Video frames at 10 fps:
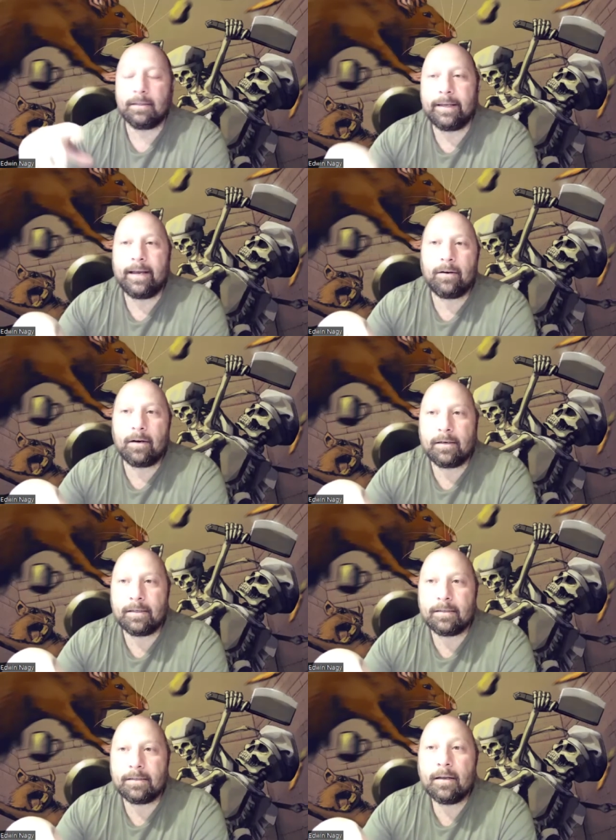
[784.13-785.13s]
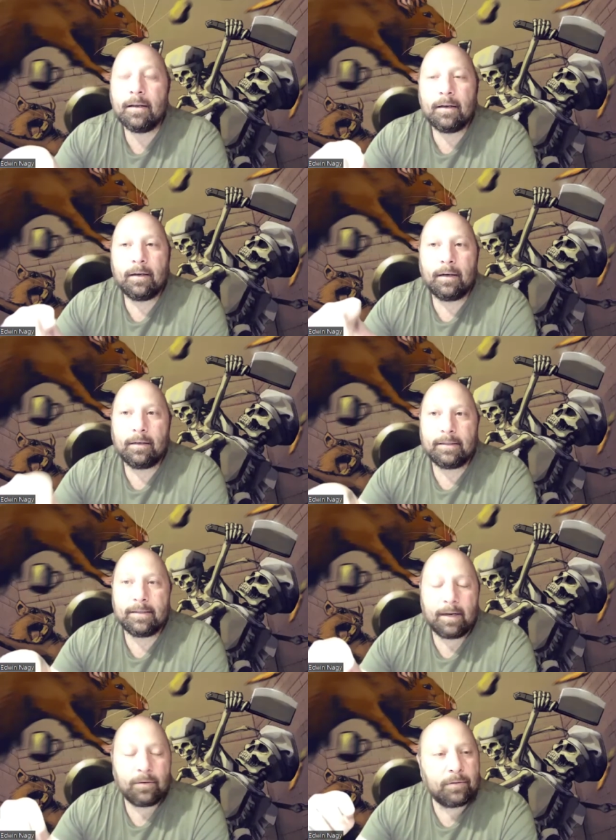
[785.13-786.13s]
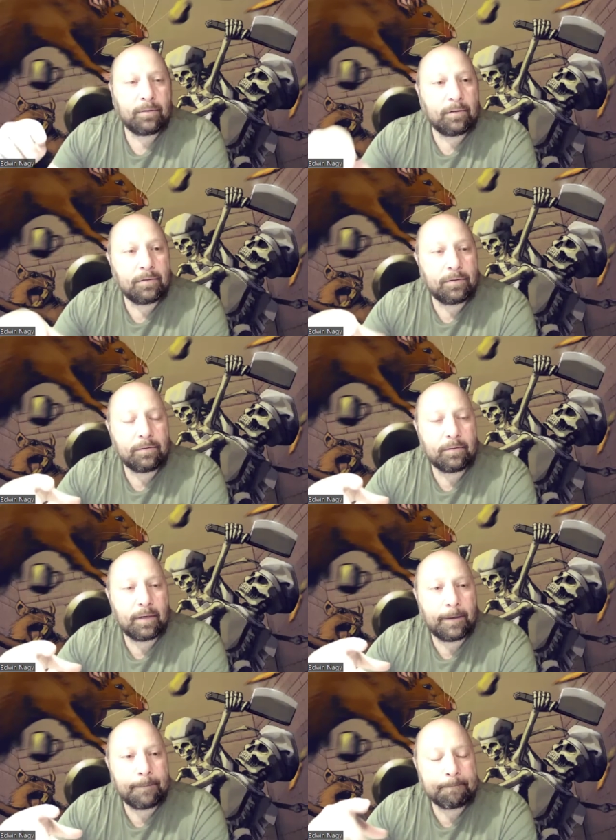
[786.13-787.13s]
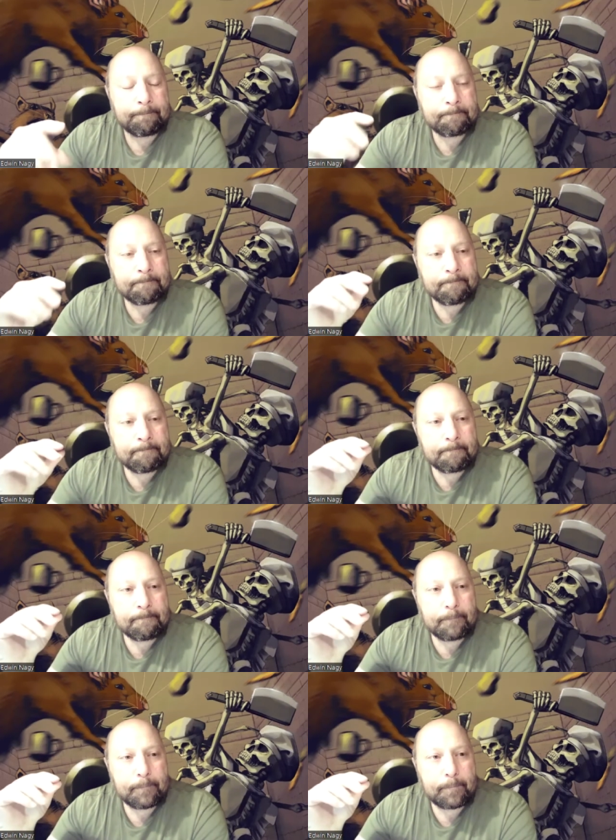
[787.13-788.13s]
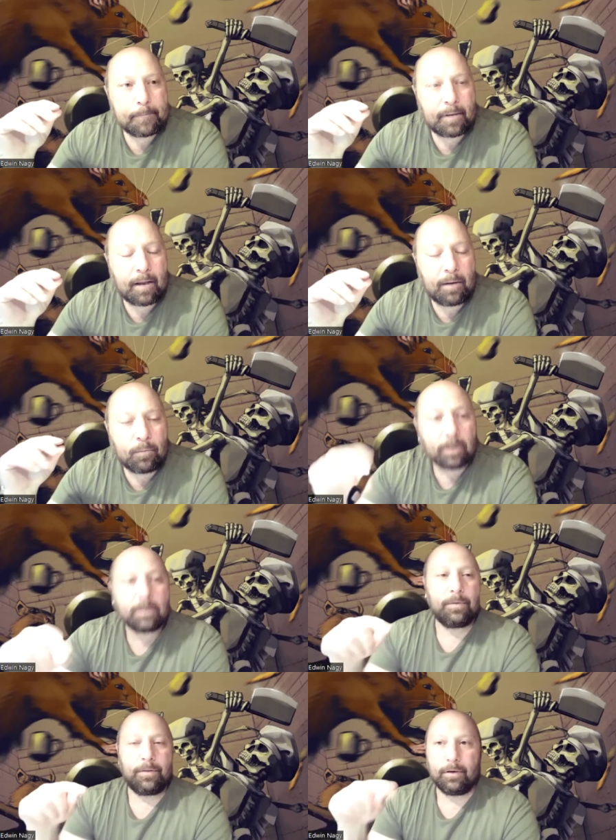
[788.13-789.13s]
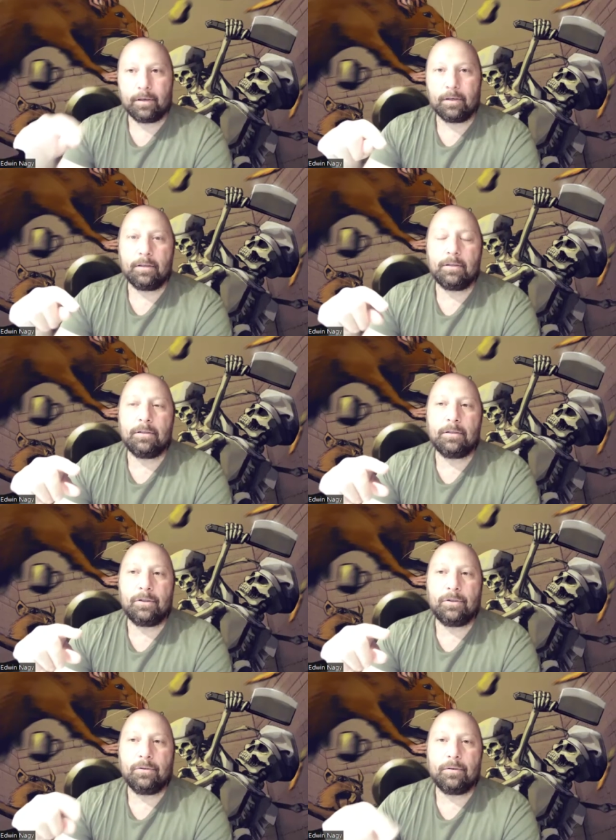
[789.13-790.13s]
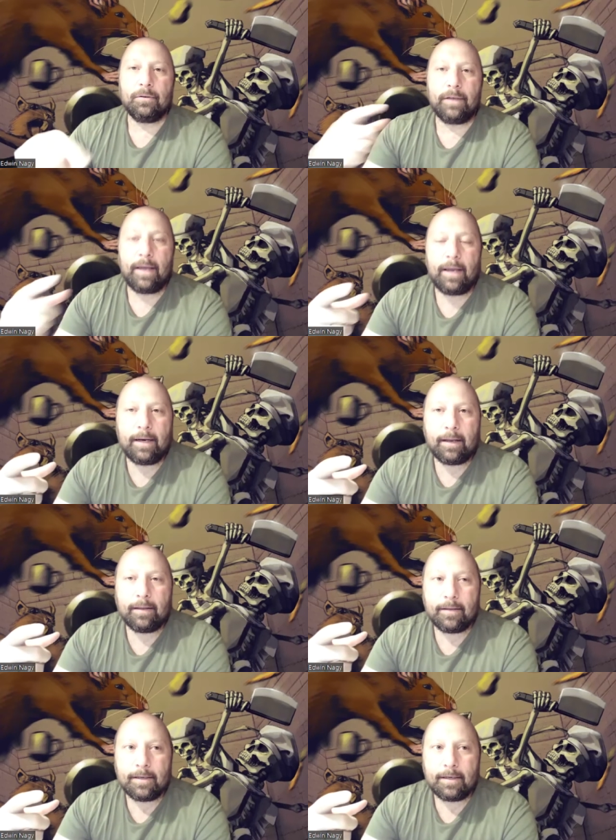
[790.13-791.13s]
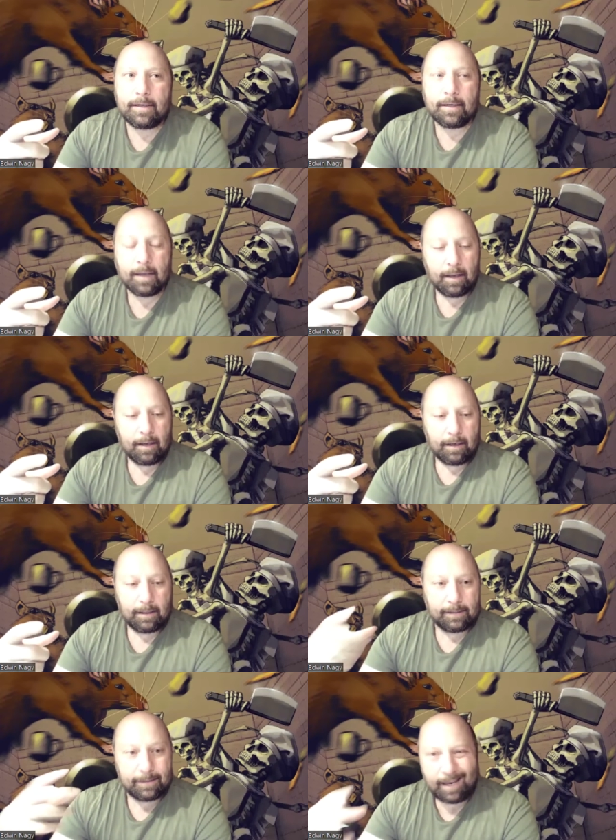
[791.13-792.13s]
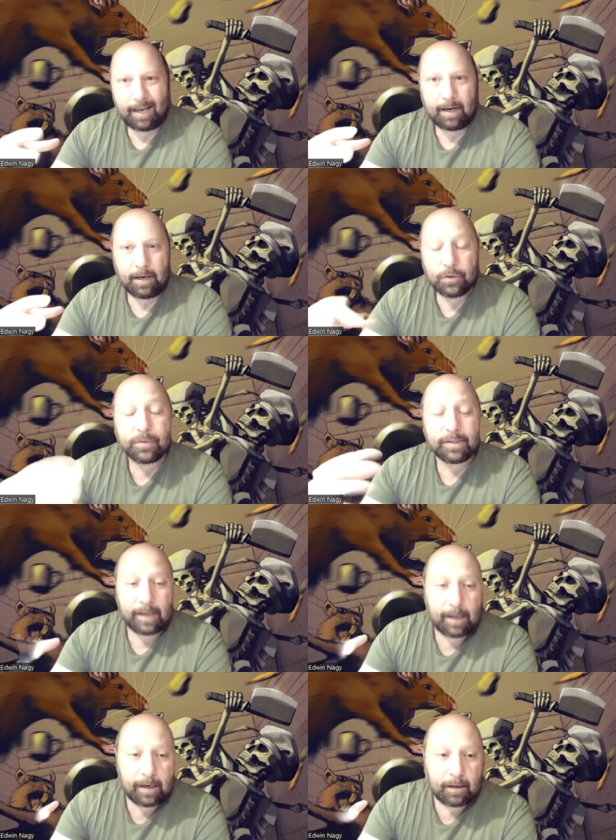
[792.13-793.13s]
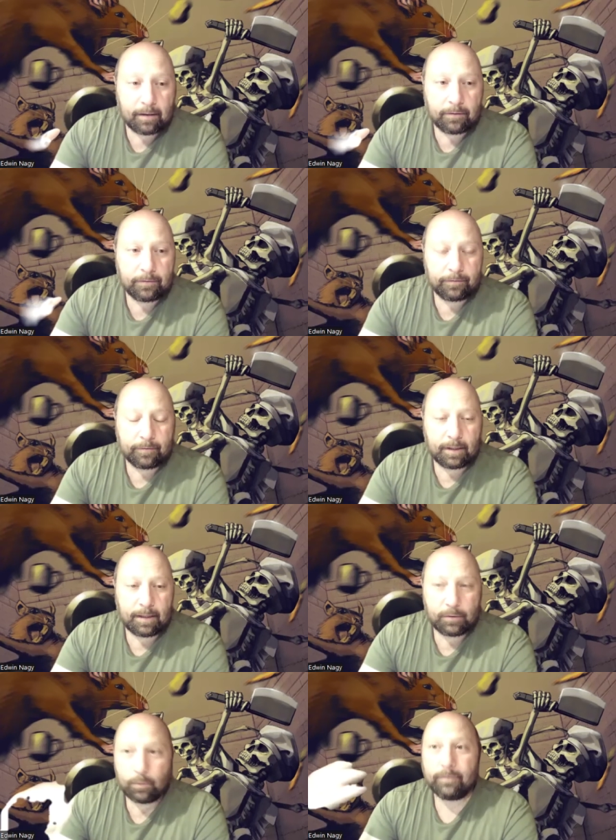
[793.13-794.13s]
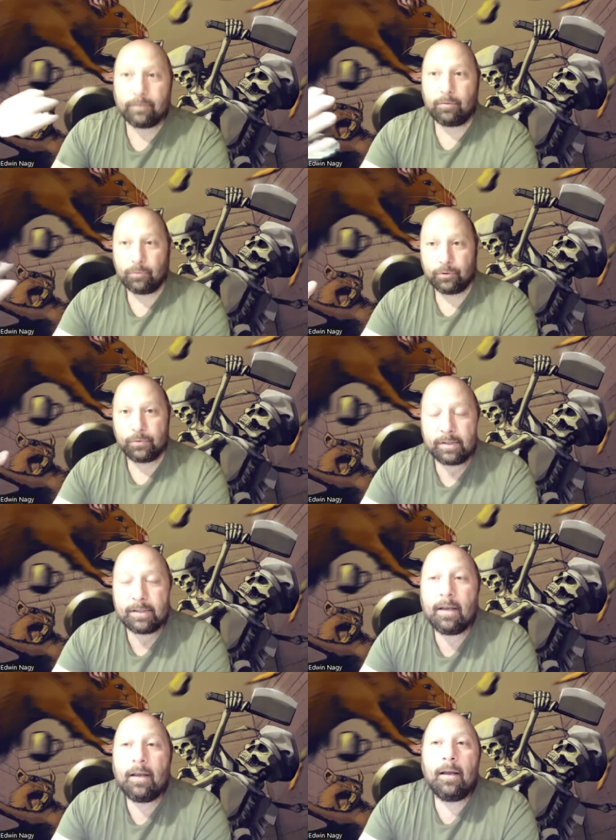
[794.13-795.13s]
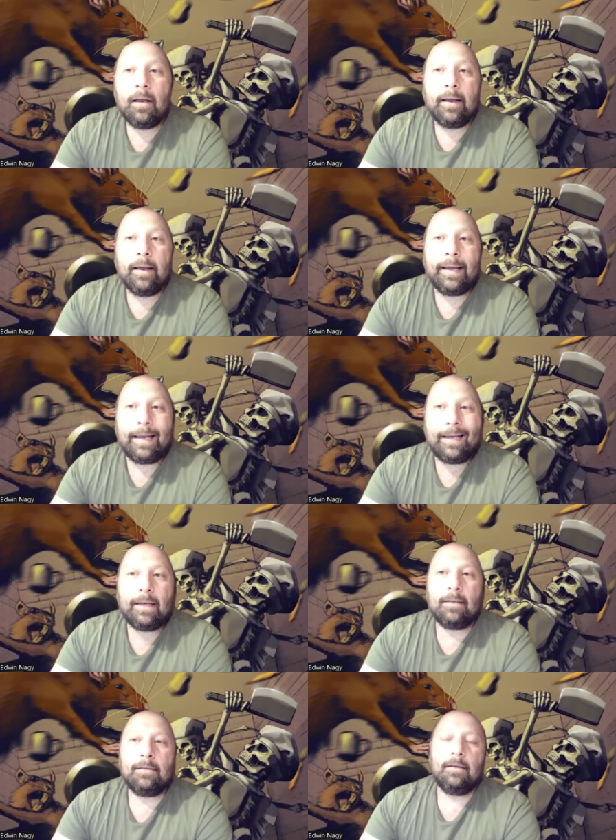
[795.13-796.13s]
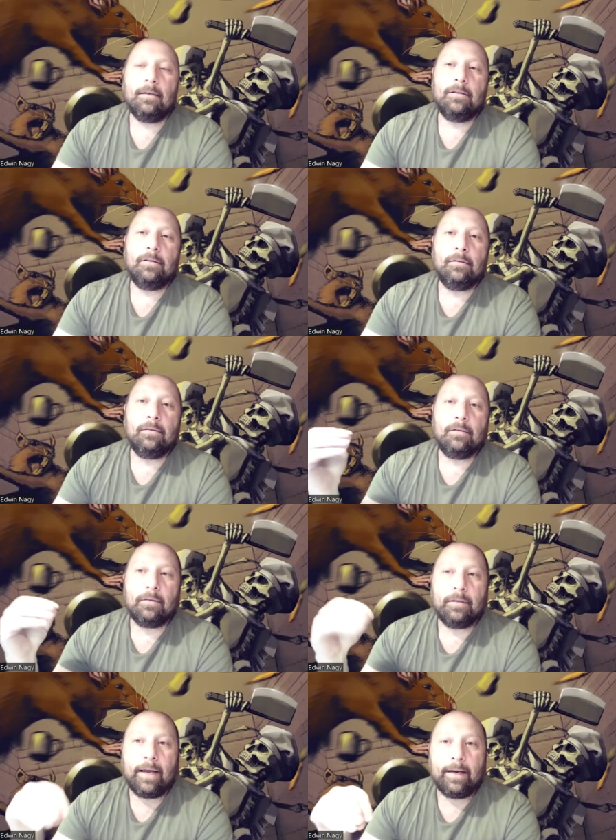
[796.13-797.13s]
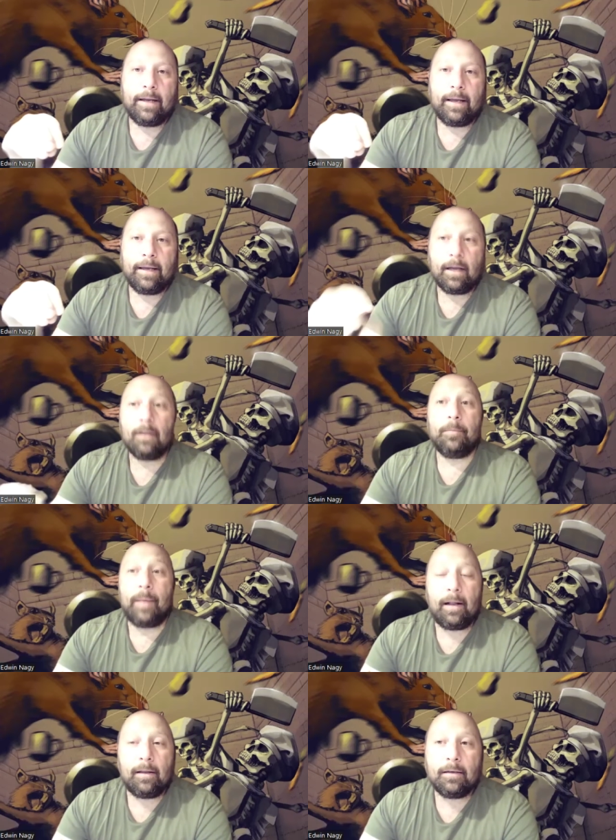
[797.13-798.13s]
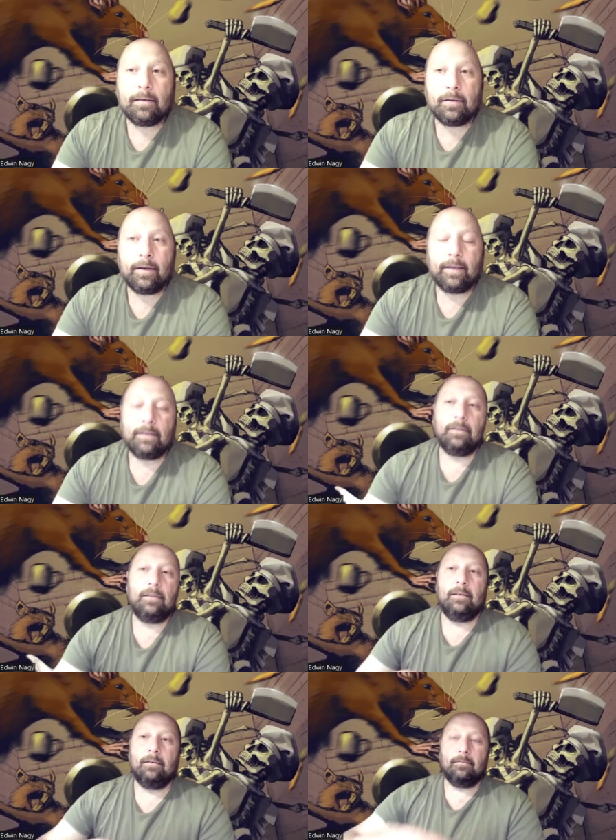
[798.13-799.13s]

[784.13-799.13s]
and layout artist uh, lisanne houdon who um, i worked with her to create the a set a new set of uh, dwarven runes and to create a color palette. So I actually,